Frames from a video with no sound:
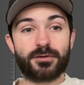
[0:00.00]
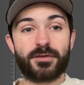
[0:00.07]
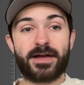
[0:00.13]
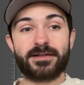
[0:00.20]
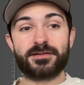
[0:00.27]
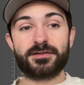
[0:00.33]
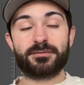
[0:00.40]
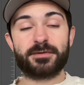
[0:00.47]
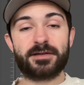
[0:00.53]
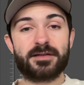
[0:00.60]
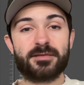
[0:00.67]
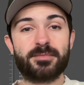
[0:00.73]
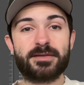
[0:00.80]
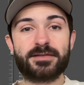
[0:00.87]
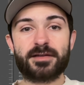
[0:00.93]
that's 3
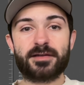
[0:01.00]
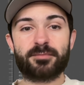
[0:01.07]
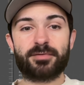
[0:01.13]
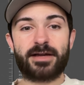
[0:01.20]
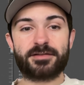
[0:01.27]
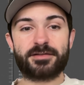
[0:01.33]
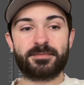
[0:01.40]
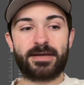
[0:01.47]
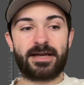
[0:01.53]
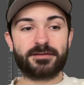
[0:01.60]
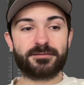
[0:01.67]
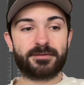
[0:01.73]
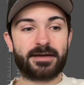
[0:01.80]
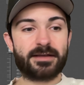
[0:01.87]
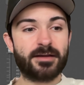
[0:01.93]
dBs of compression max.
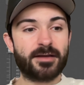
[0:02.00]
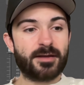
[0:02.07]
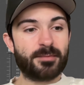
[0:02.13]
Ready?